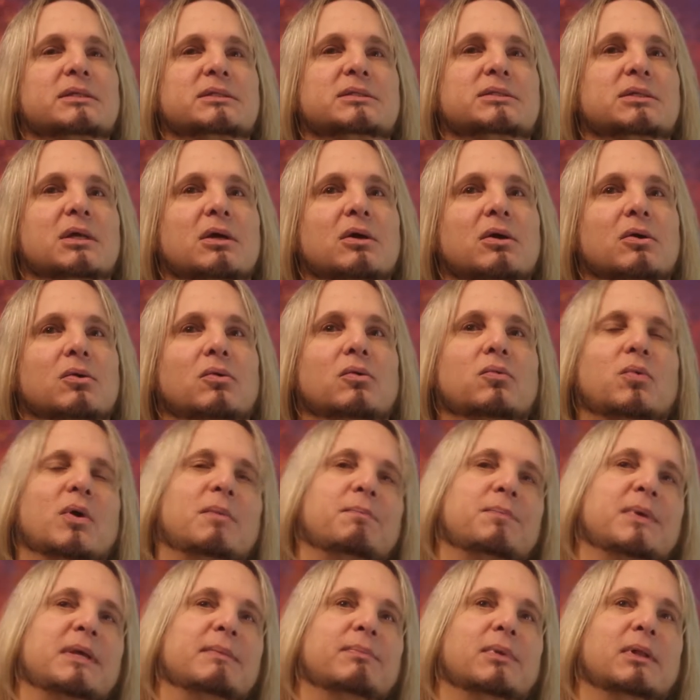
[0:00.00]
So
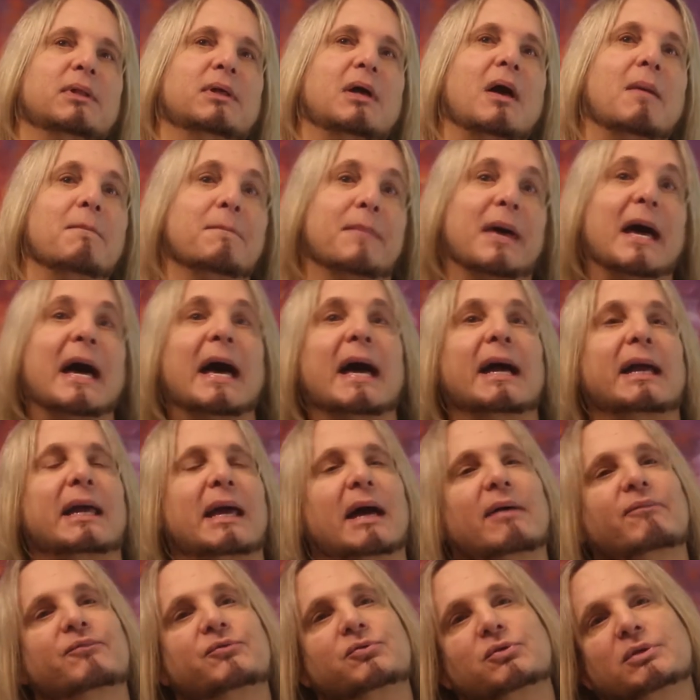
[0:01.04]
when people come
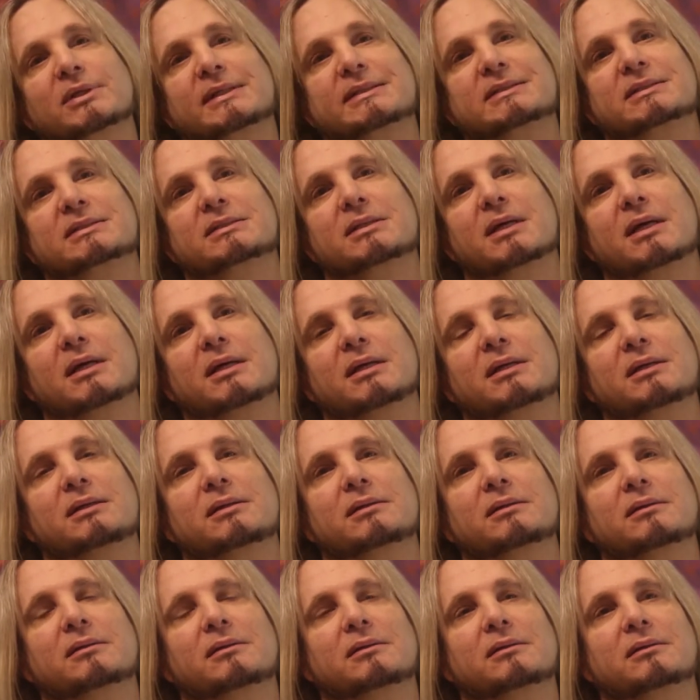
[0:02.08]
back after, let's say,
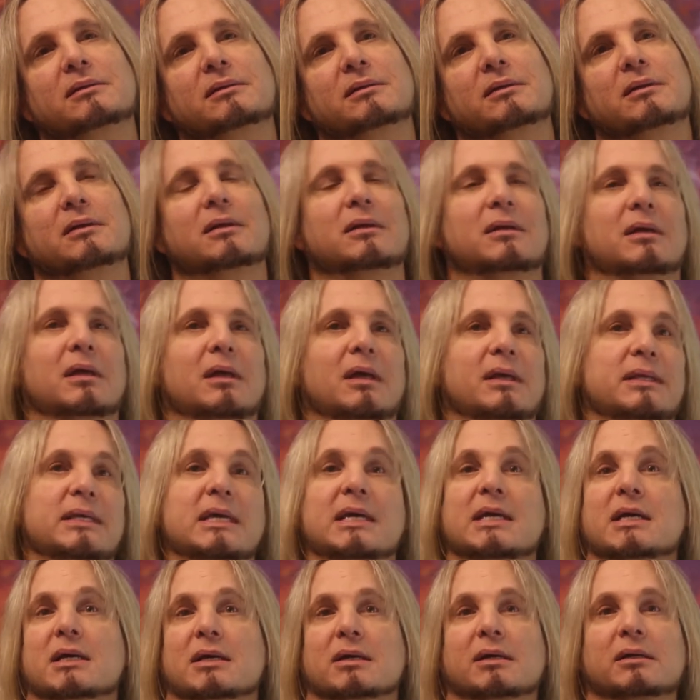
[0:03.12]
a
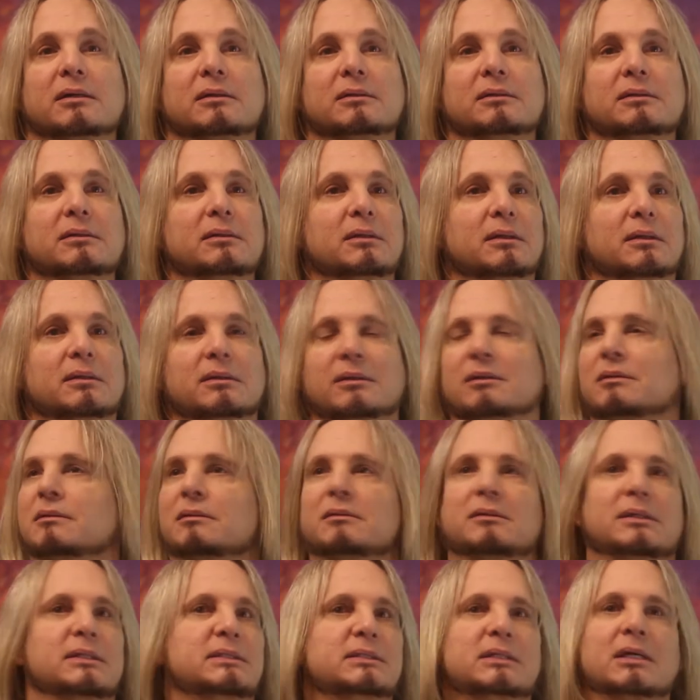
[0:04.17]
year,
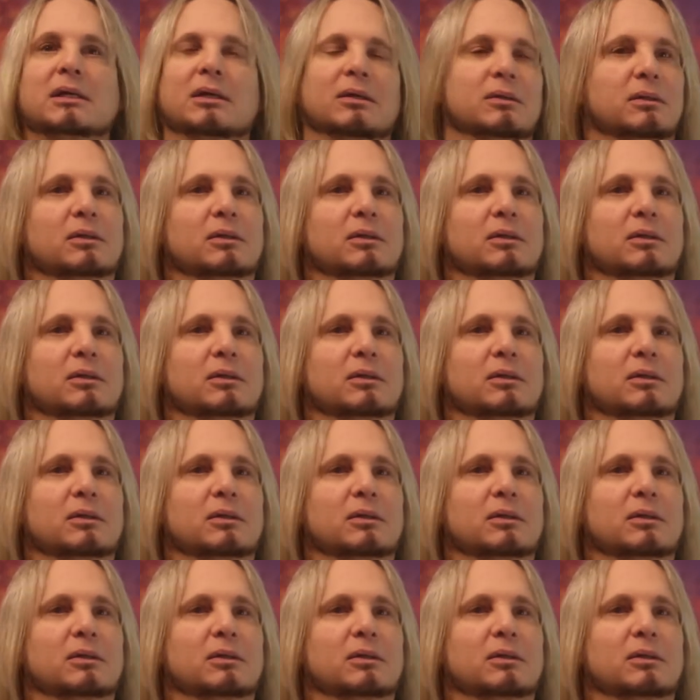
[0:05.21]
it's